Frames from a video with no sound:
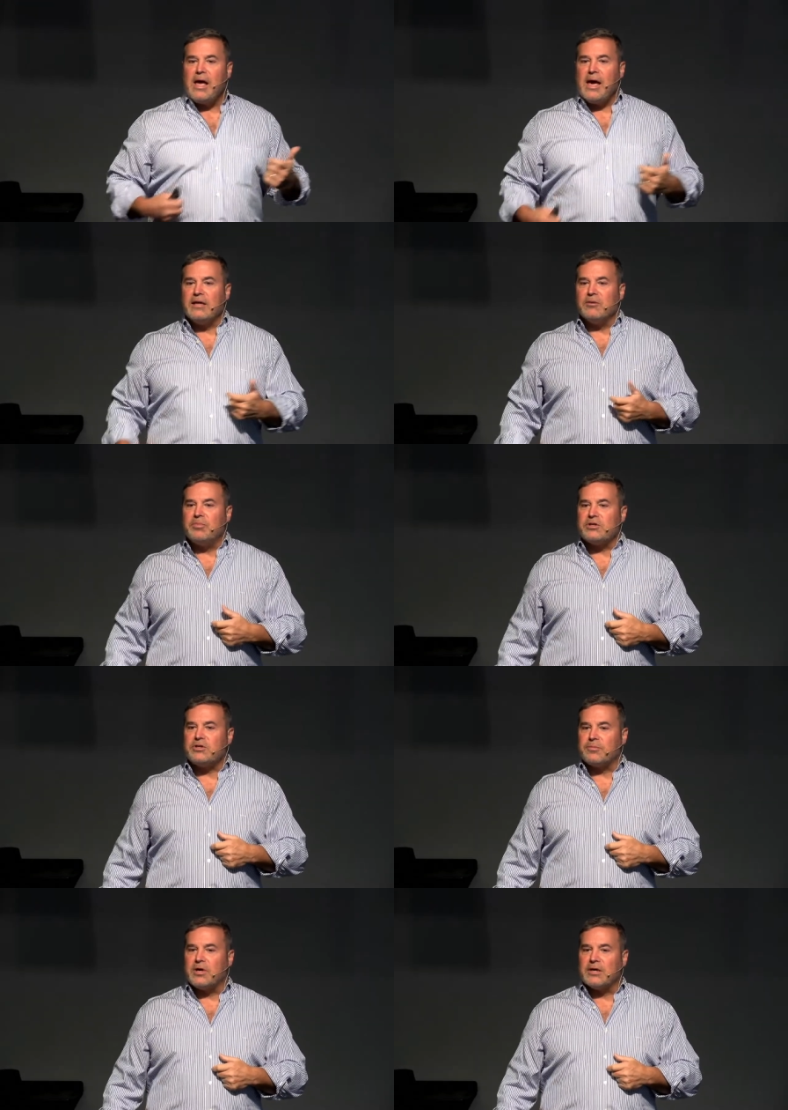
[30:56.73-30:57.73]
And the
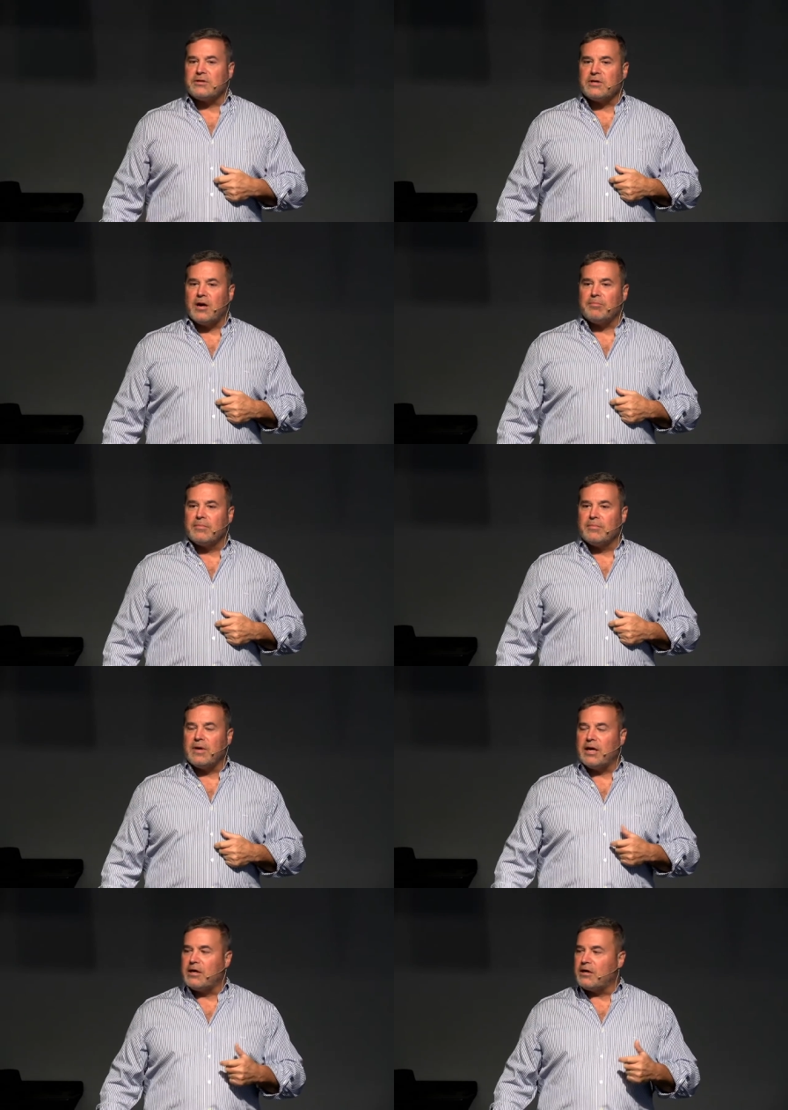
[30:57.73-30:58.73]
bishop gets up
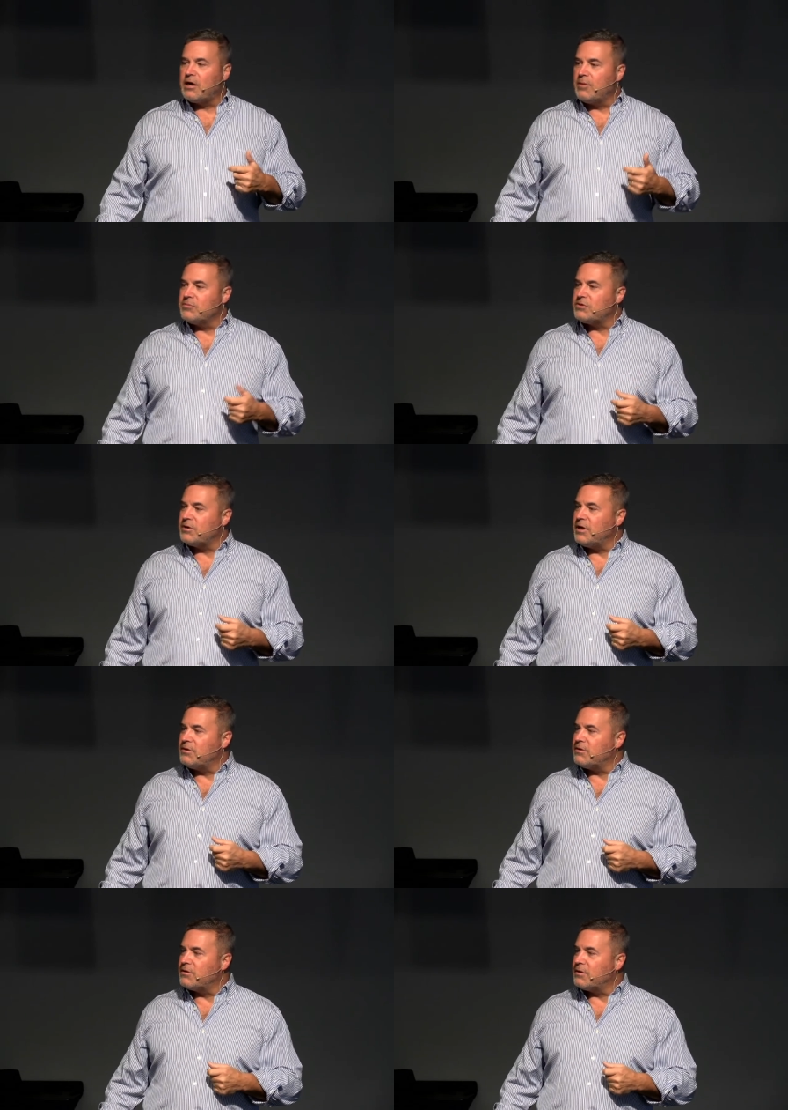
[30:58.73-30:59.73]
and he comes
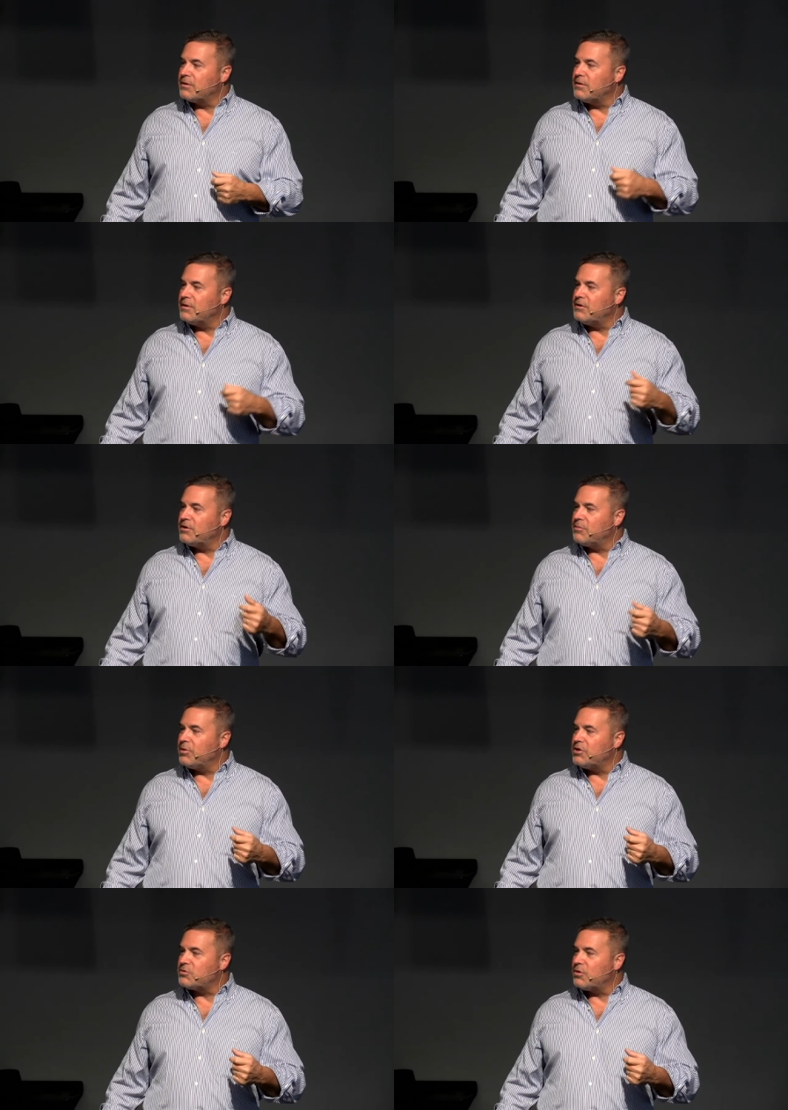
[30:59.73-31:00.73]
into the, into the
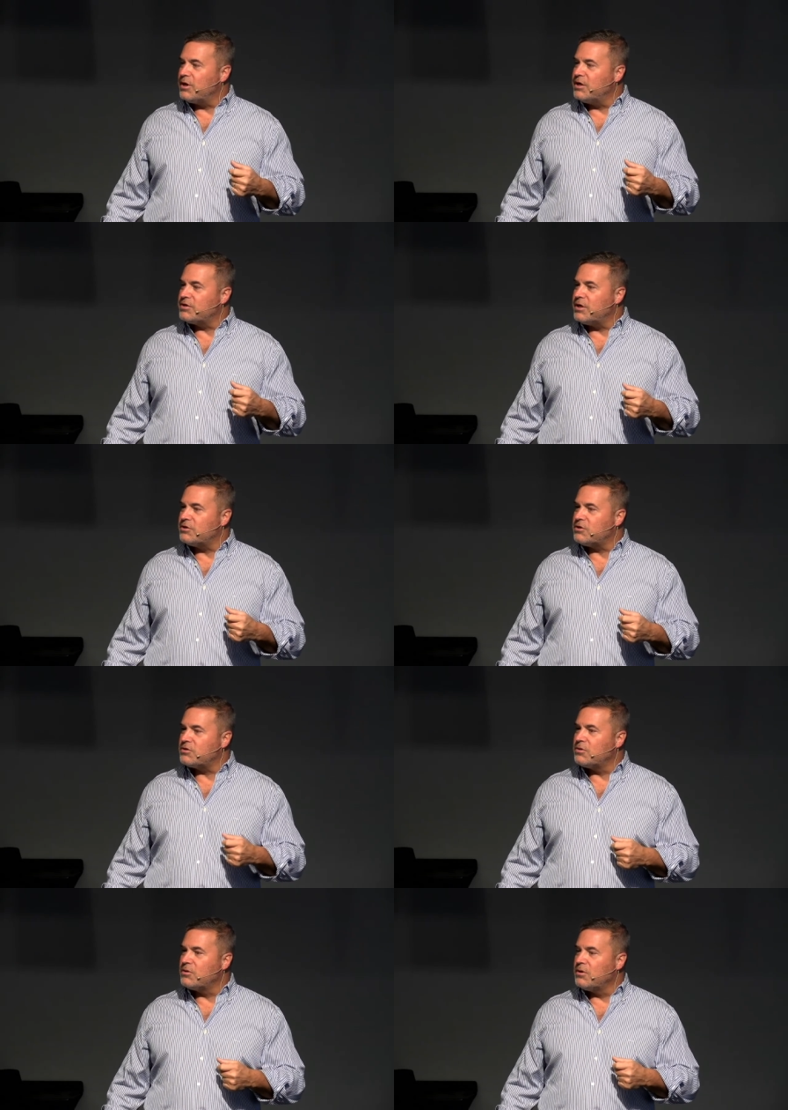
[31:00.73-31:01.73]
place where he is and he
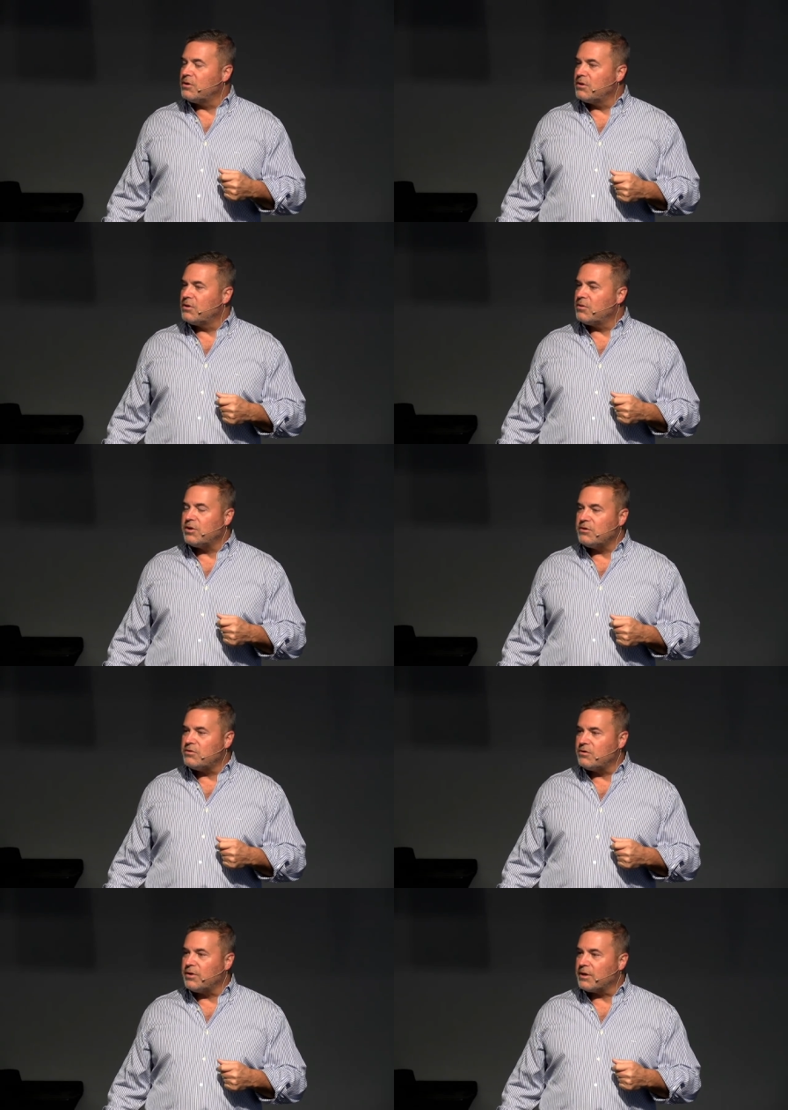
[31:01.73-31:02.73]
says, What are you
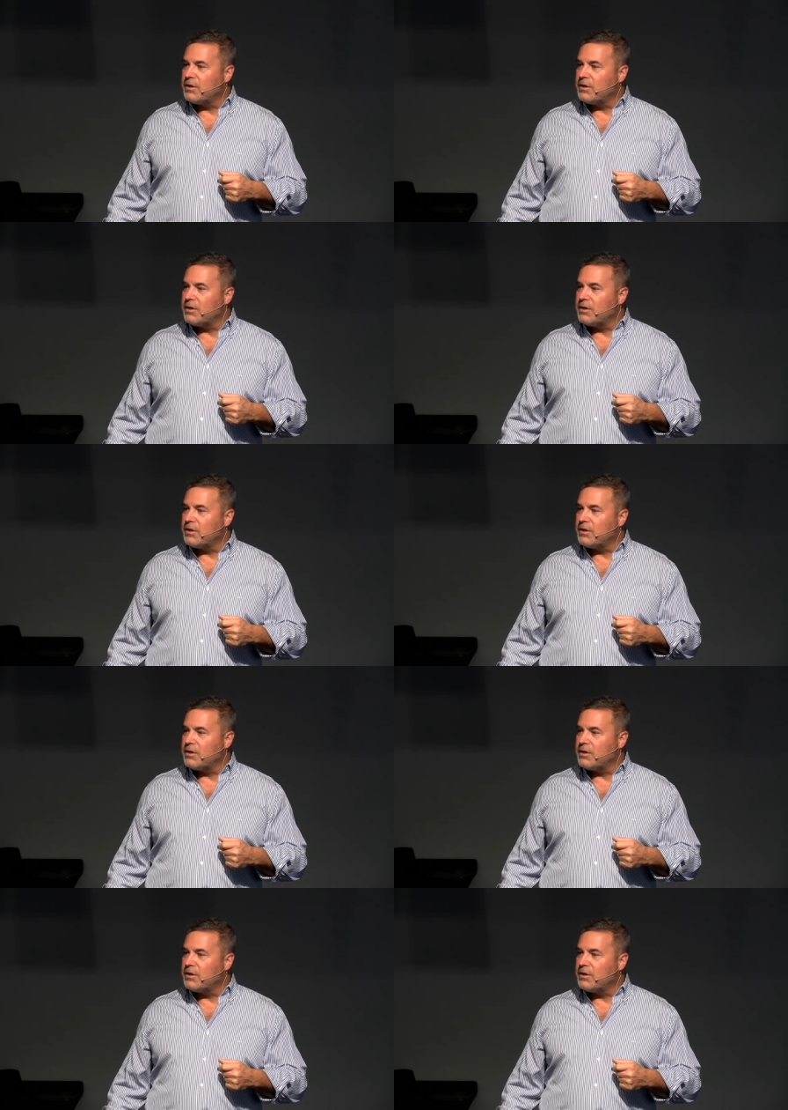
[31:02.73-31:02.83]
doing?